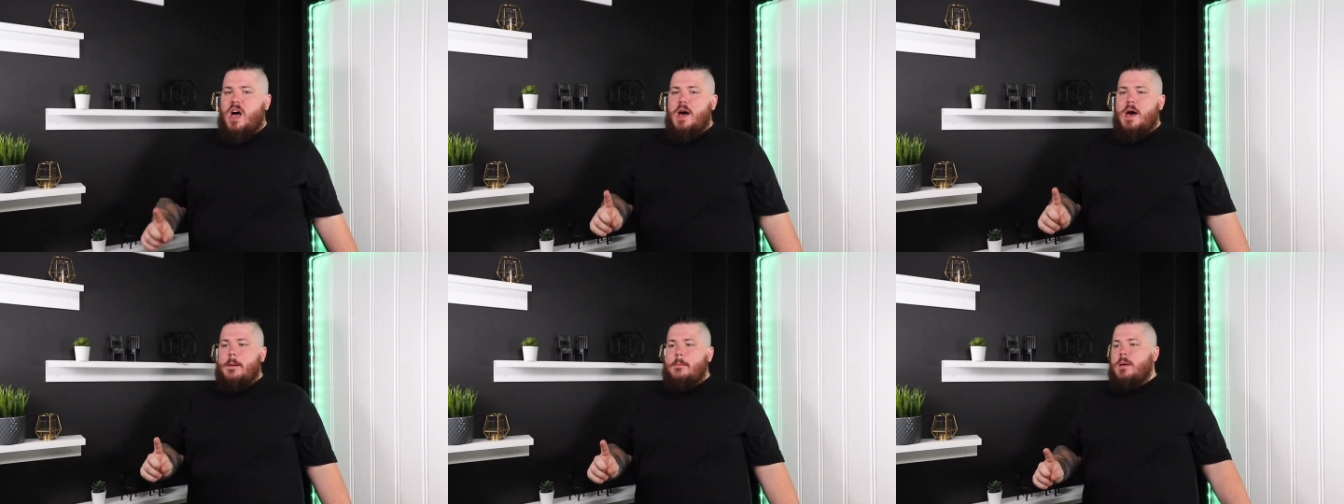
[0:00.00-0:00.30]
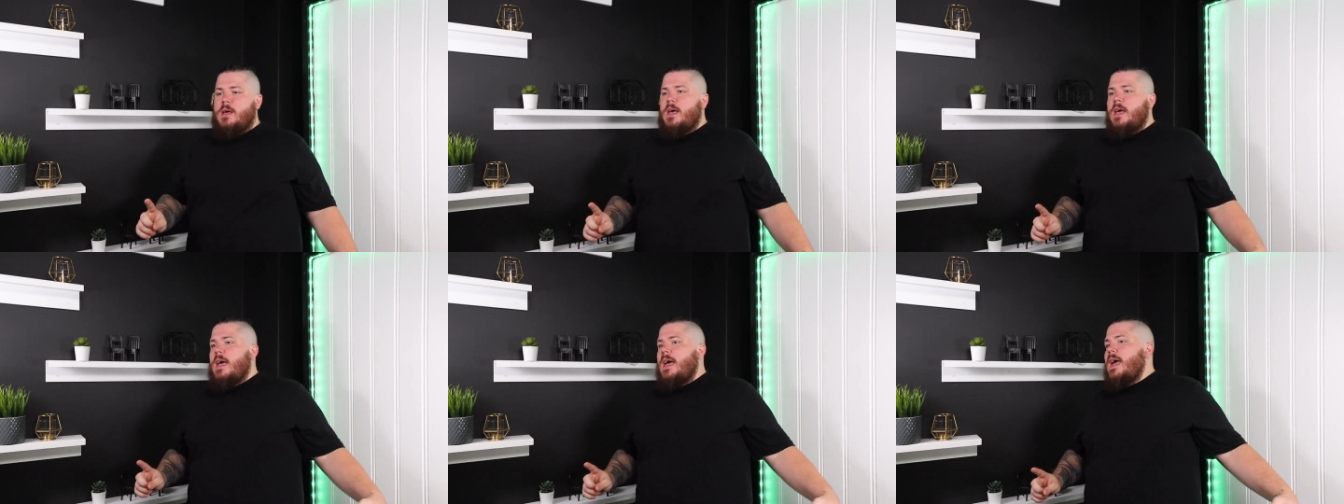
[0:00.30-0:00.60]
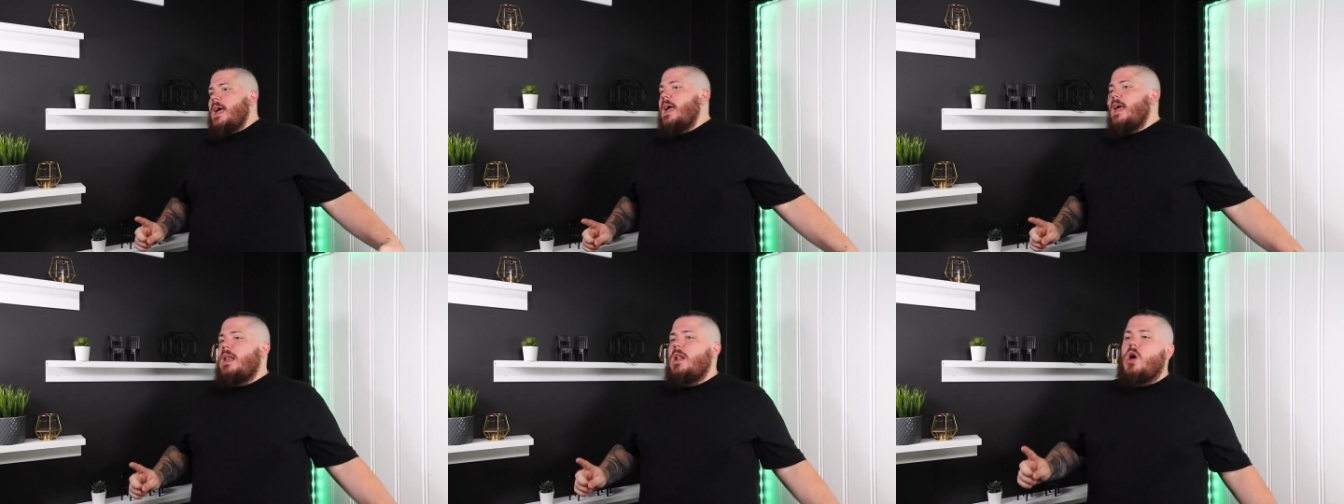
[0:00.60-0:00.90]
up
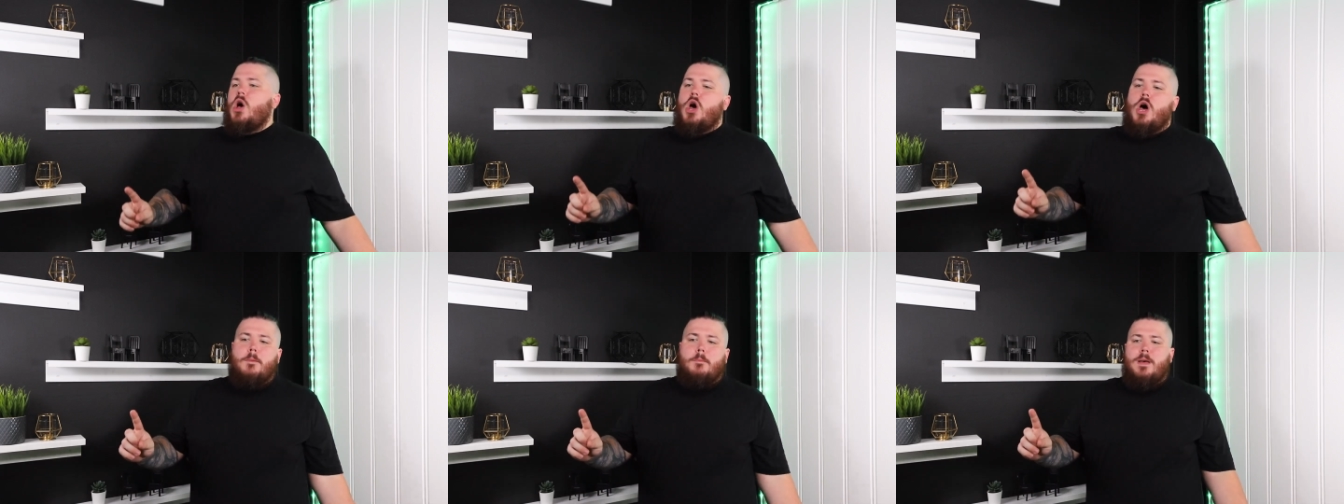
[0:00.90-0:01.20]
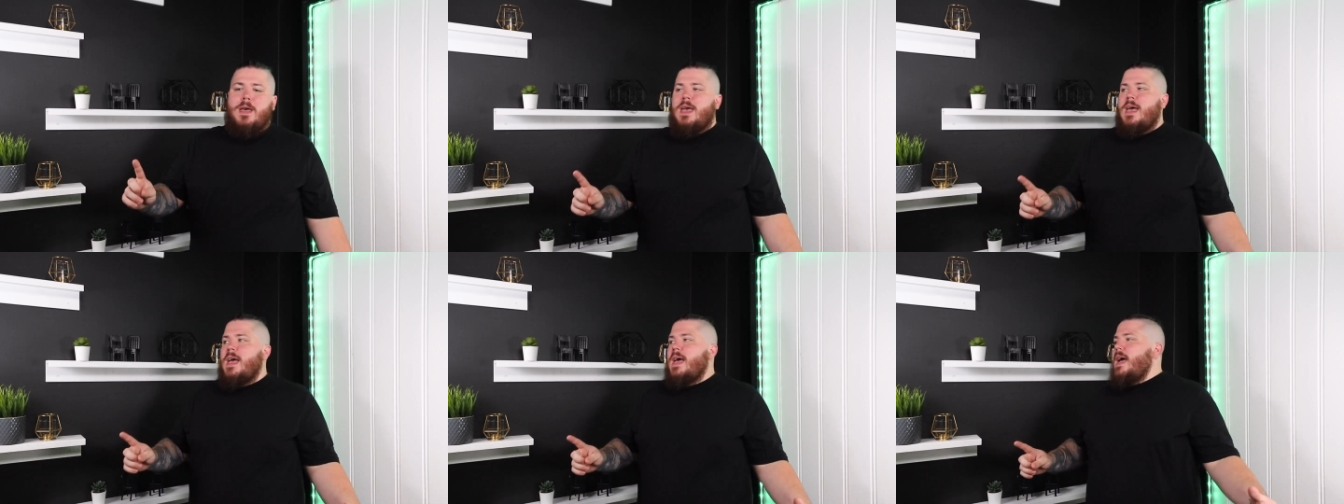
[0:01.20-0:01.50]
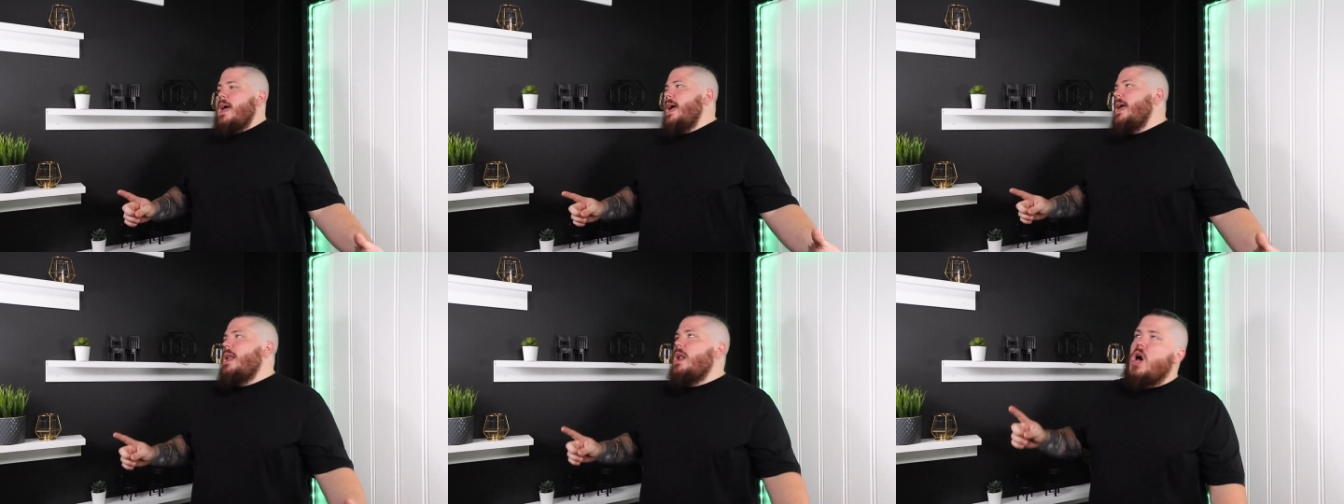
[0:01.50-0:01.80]
and up
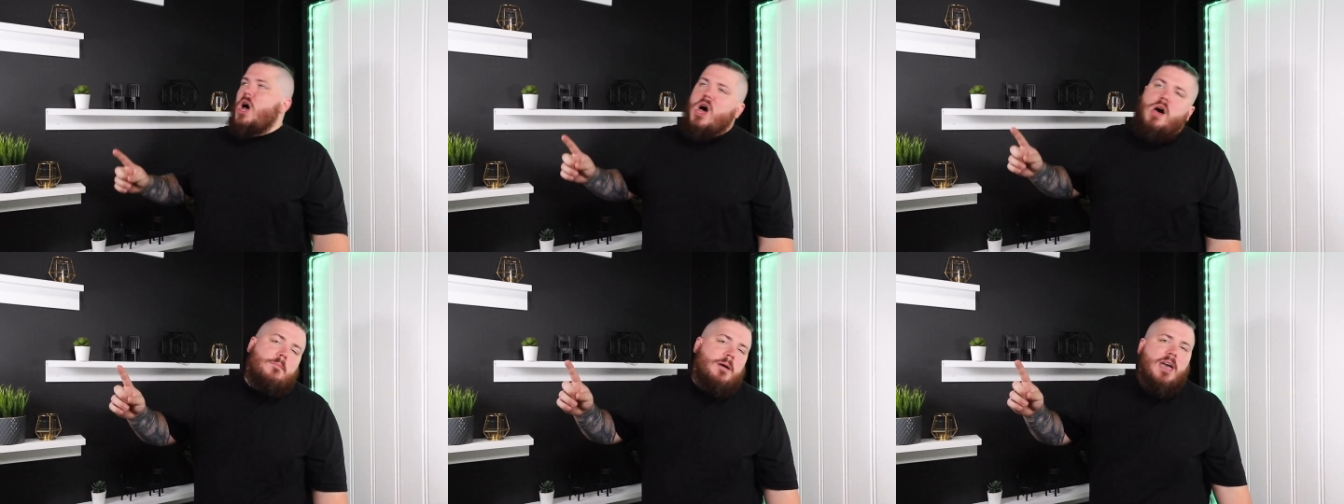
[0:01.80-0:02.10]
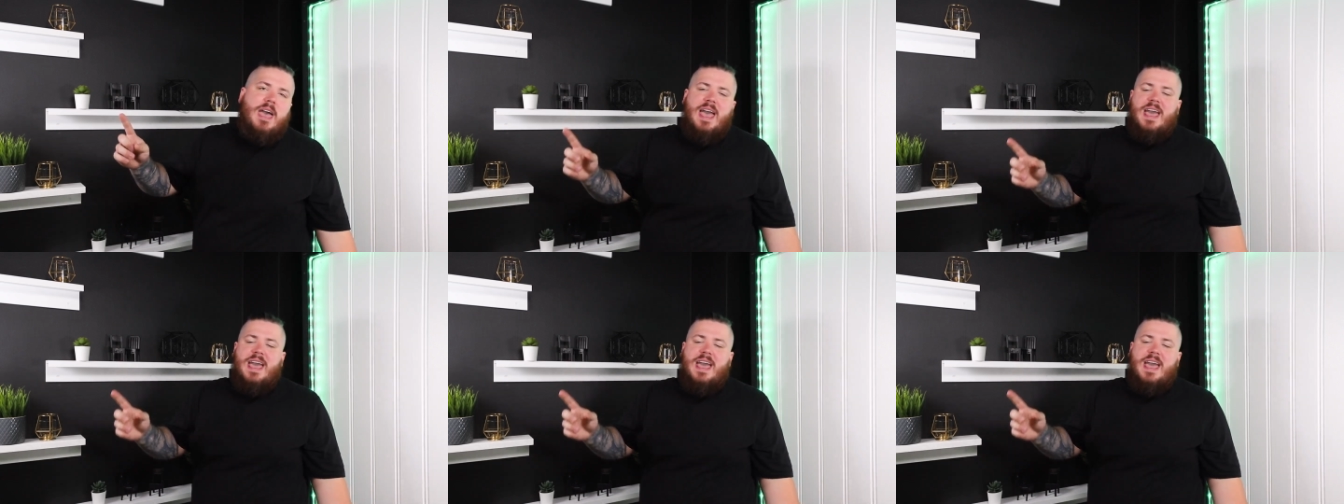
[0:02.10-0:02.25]
and up,